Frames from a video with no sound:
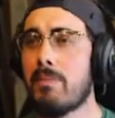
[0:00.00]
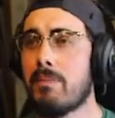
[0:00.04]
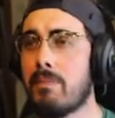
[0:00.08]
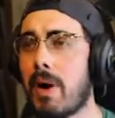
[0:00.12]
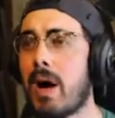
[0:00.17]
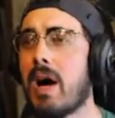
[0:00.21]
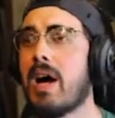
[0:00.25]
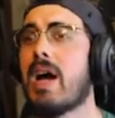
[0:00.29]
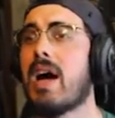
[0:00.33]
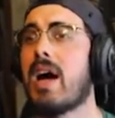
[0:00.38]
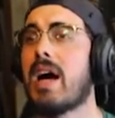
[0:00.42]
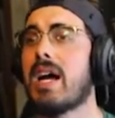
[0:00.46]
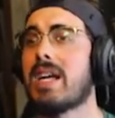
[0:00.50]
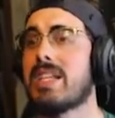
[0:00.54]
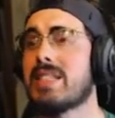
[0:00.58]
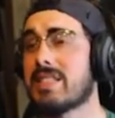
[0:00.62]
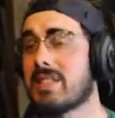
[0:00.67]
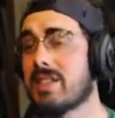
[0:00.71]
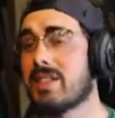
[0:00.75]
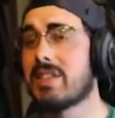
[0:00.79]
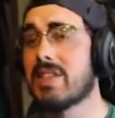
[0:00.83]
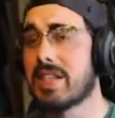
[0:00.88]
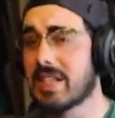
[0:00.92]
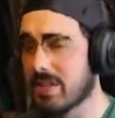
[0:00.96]
but
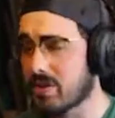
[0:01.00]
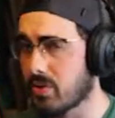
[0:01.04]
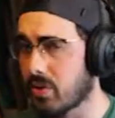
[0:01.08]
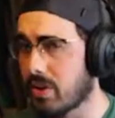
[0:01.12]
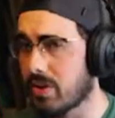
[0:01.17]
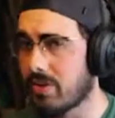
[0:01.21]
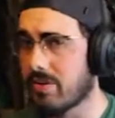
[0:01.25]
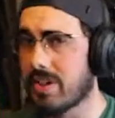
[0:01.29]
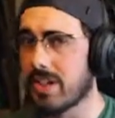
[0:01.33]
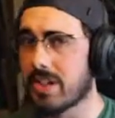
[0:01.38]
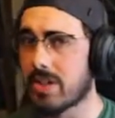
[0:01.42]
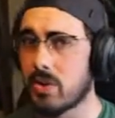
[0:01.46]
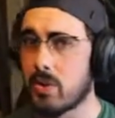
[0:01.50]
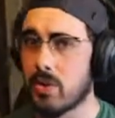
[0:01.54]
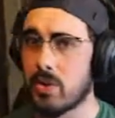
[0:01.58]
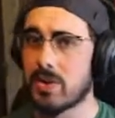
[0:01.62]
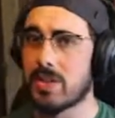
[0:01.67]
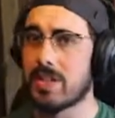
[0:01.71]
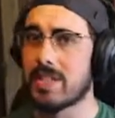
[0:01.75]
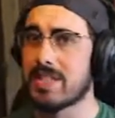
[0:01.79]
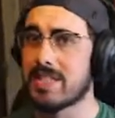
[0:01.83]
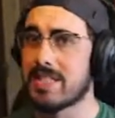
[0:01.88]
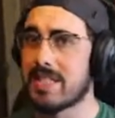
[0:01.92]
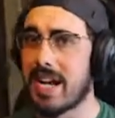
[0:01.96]
still think it's really, really cool
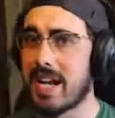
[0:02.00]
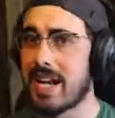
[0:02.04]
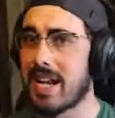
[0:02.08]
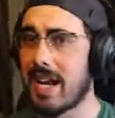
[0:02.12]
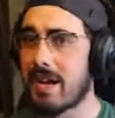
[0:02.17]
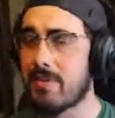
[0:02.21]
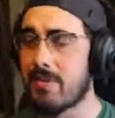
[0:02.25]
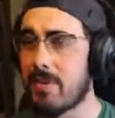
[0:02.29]
because not a lot